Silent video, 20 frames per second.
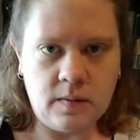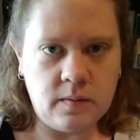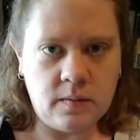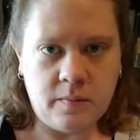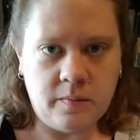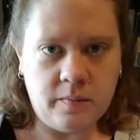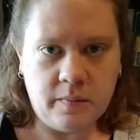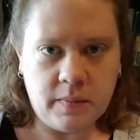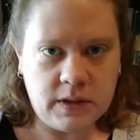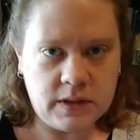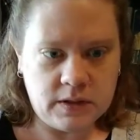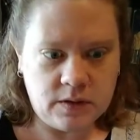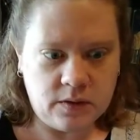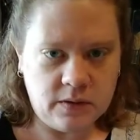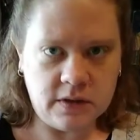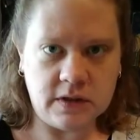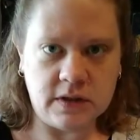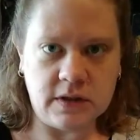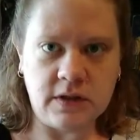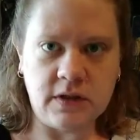My
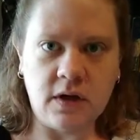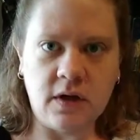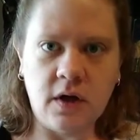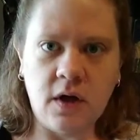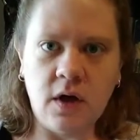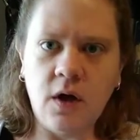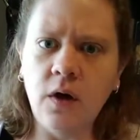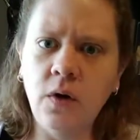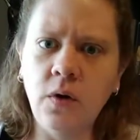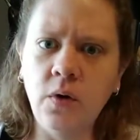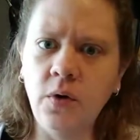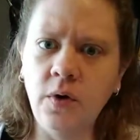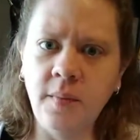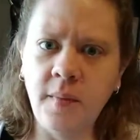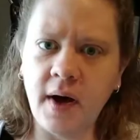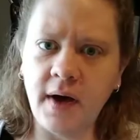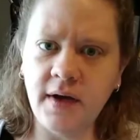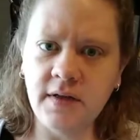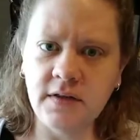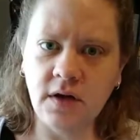lord, who am
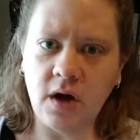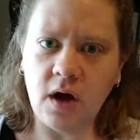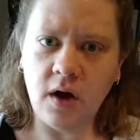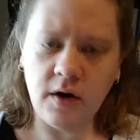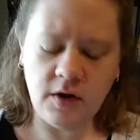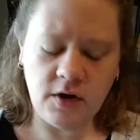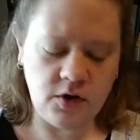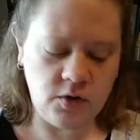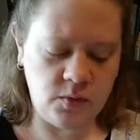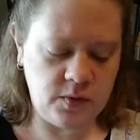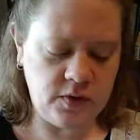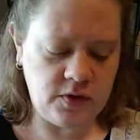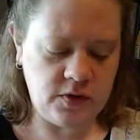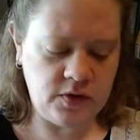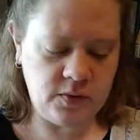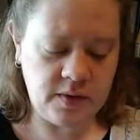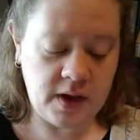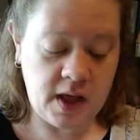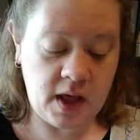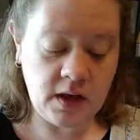I to argue with you
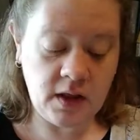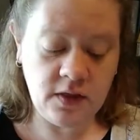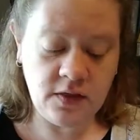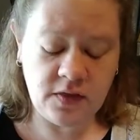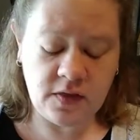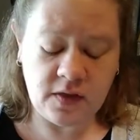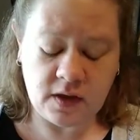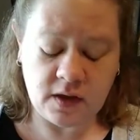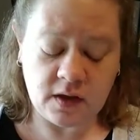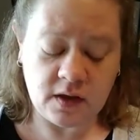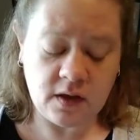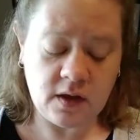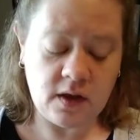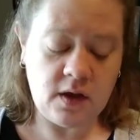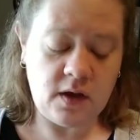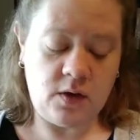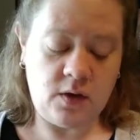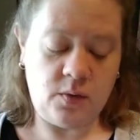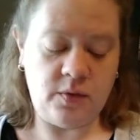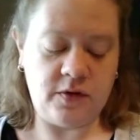in anything?
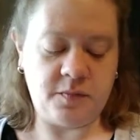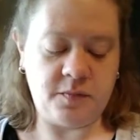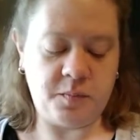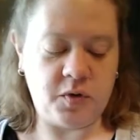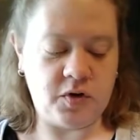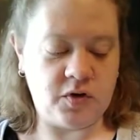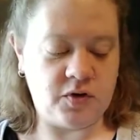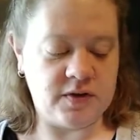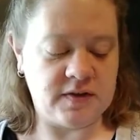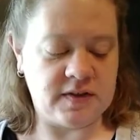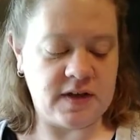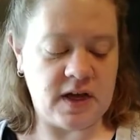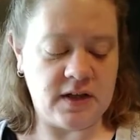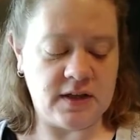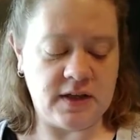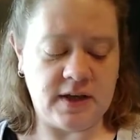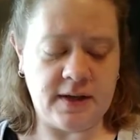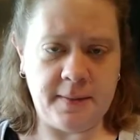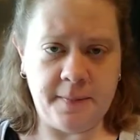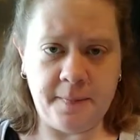Whispered
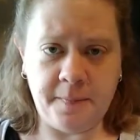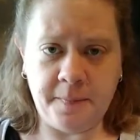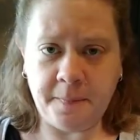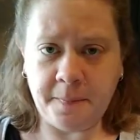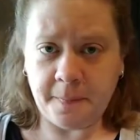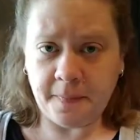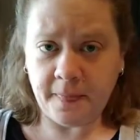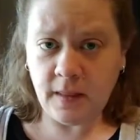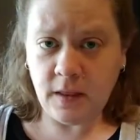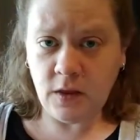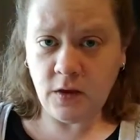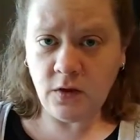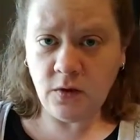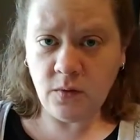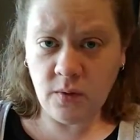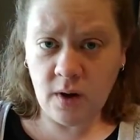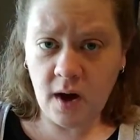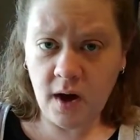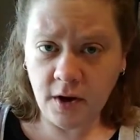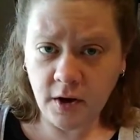Griselda. You
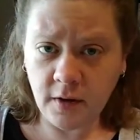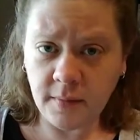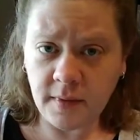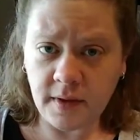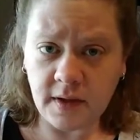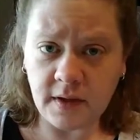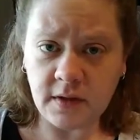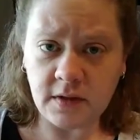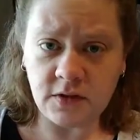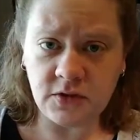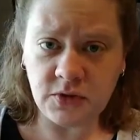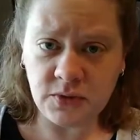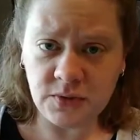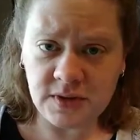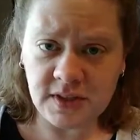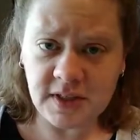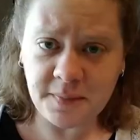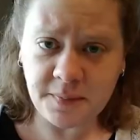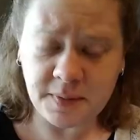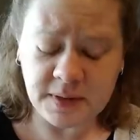honor me too
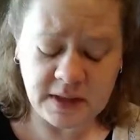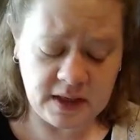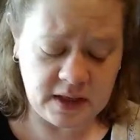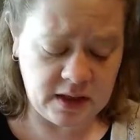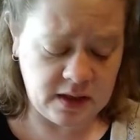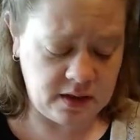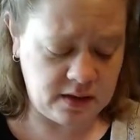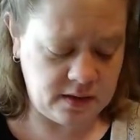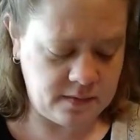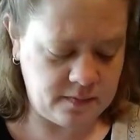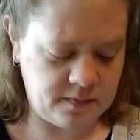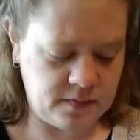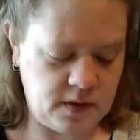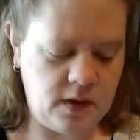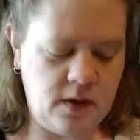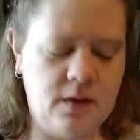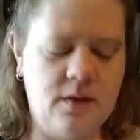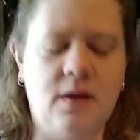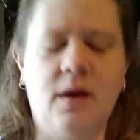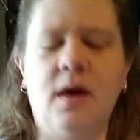deeply.
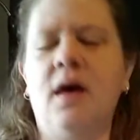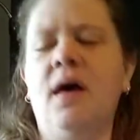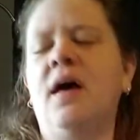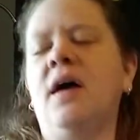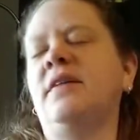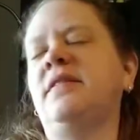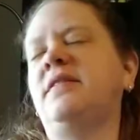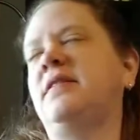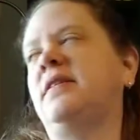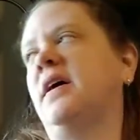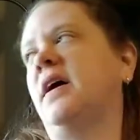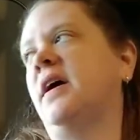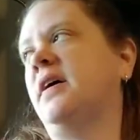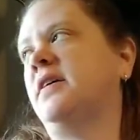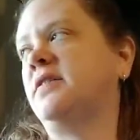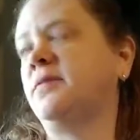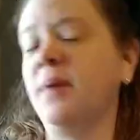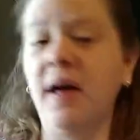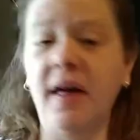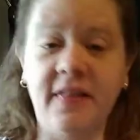Yes,
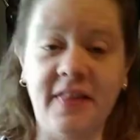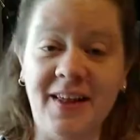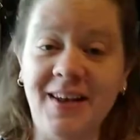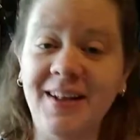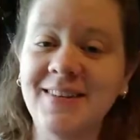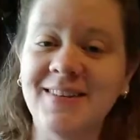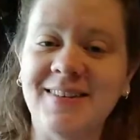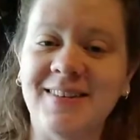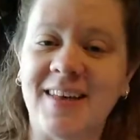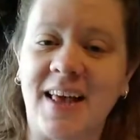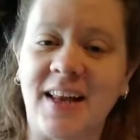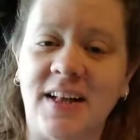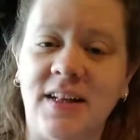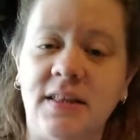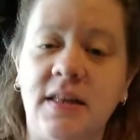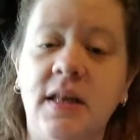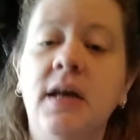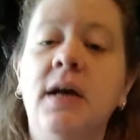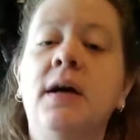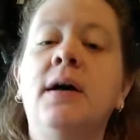yes. Well, then it's
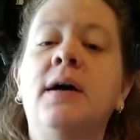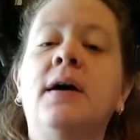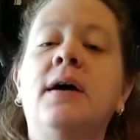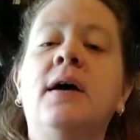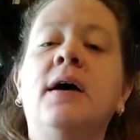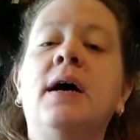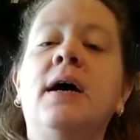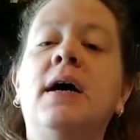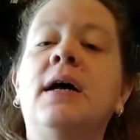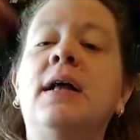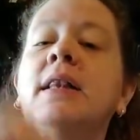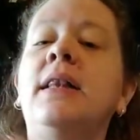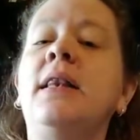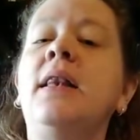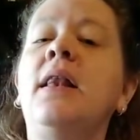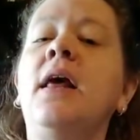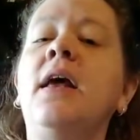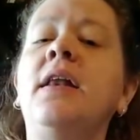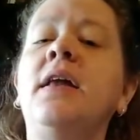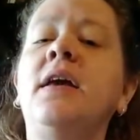settled.
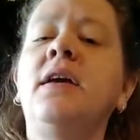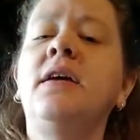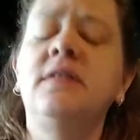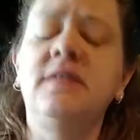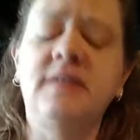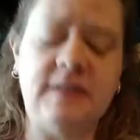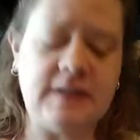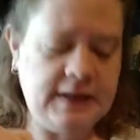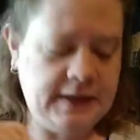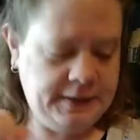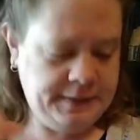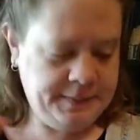Ladies!